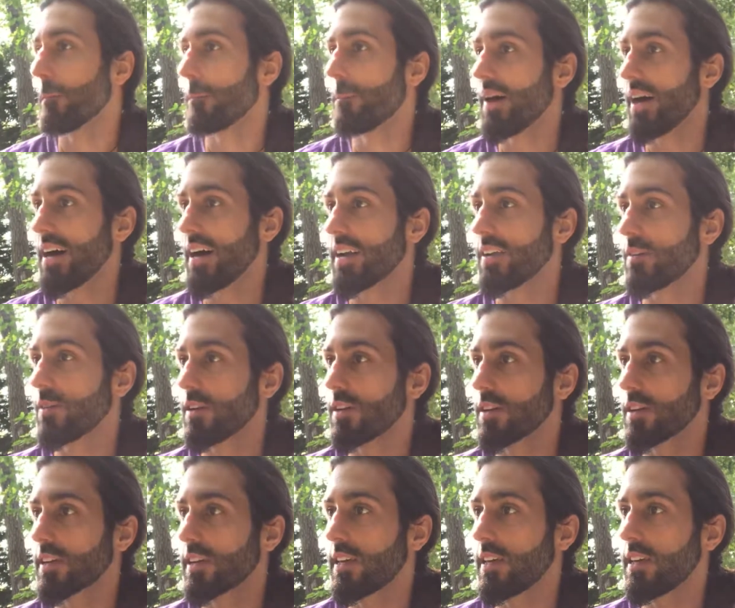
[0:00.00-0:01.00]
But
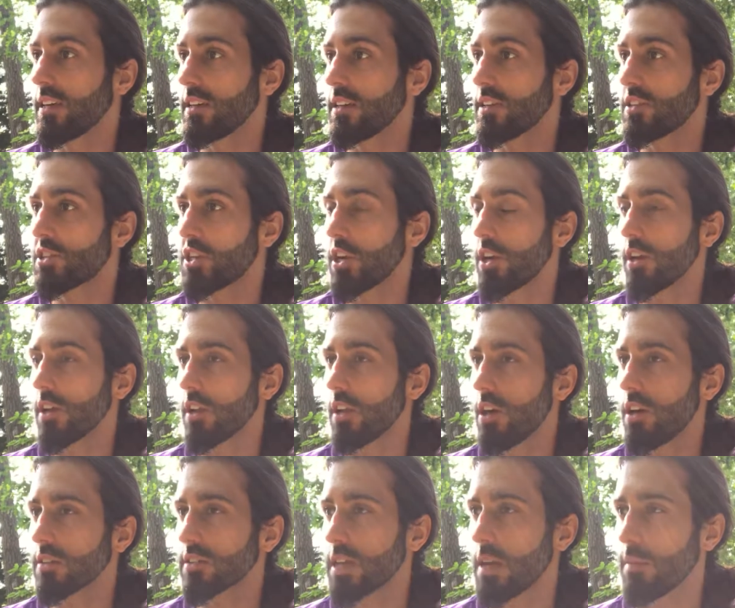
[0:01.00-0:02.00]
he shared a
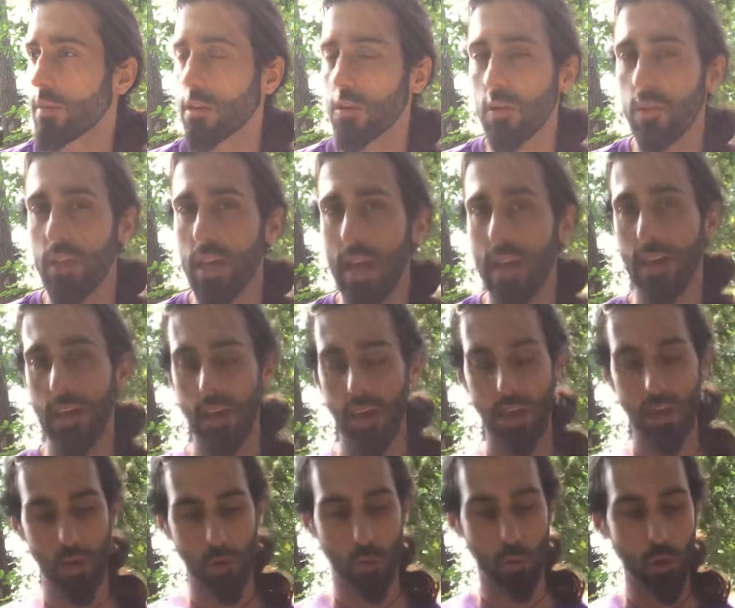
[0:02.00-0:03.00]
long time ago that
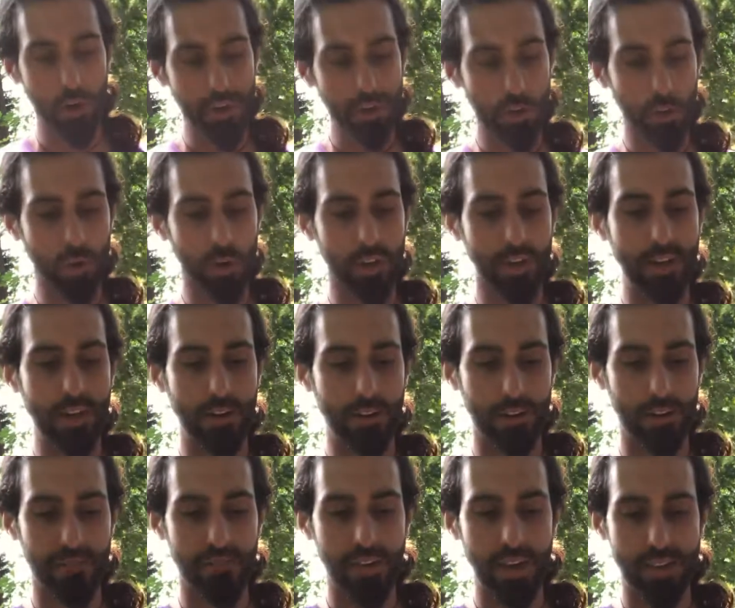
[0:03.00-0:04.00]
when you're working out
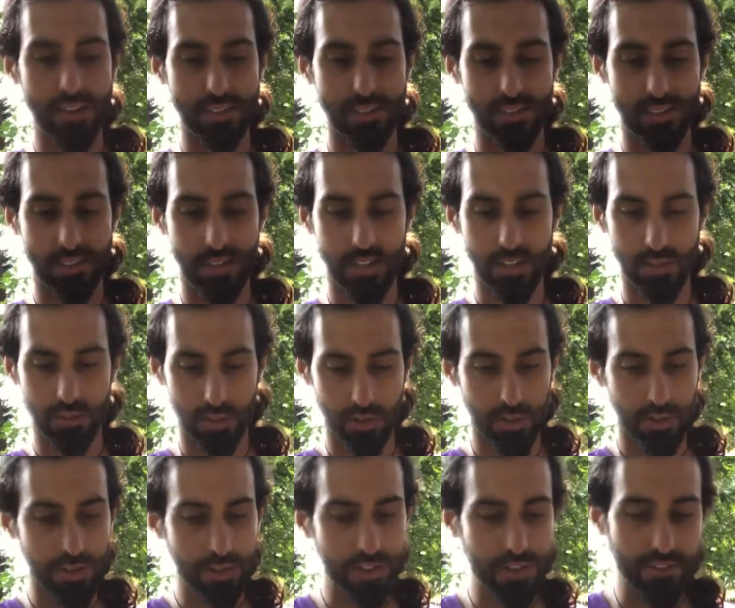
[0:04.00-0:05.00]
in a fasted state, so
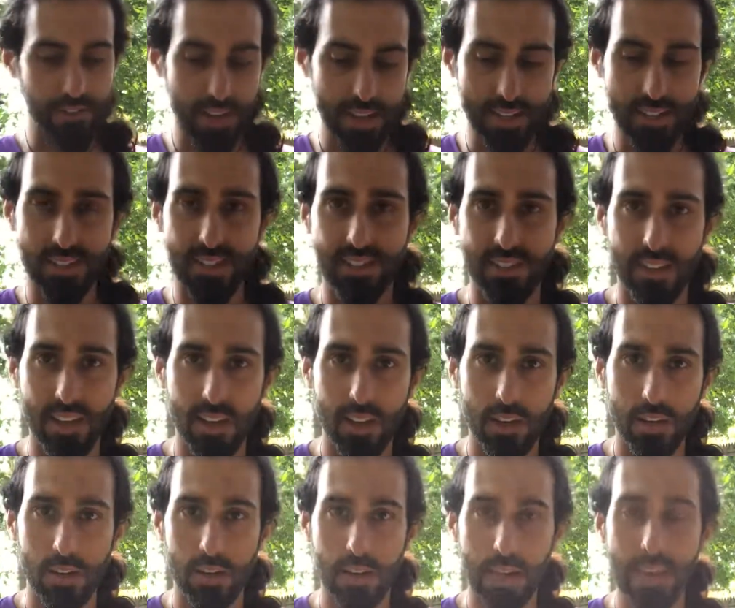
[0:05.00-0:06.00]
you're in a fasted
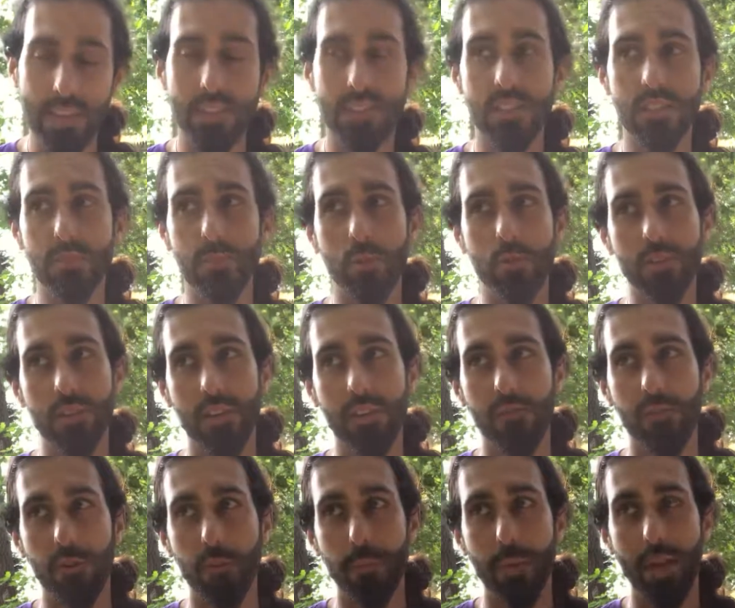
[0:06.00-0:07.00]
state, and this is mostly
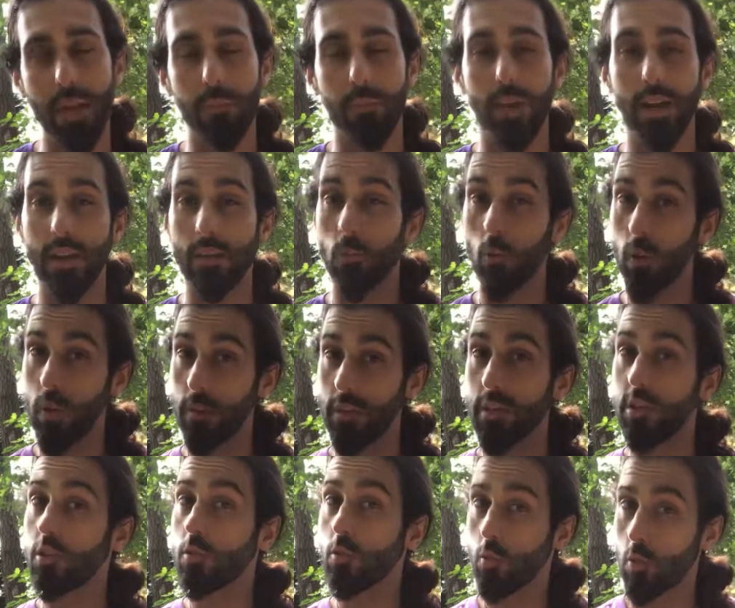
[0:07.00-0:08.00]
for men, but
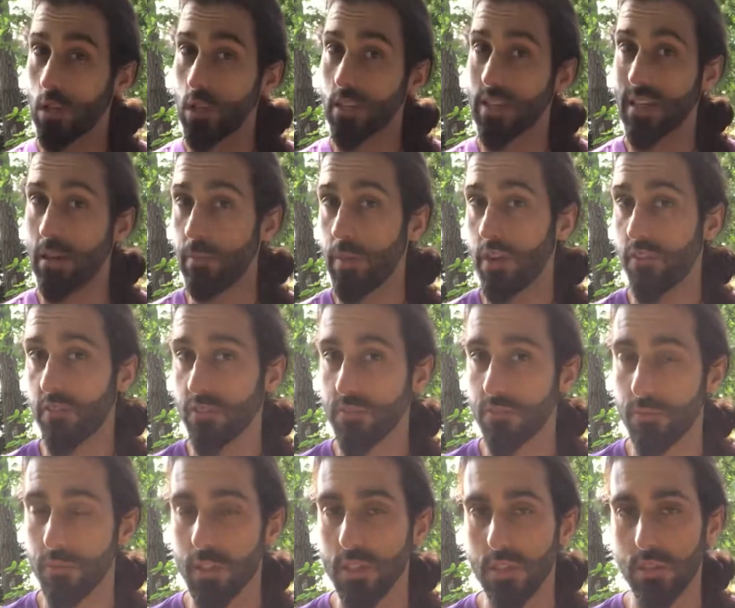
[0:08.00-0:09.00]
women, you will get benefits
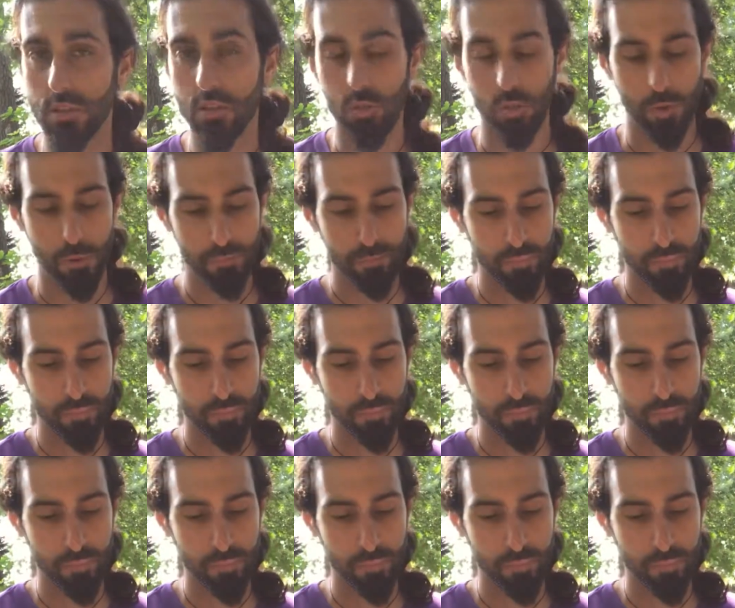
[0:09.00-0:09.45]
from this too.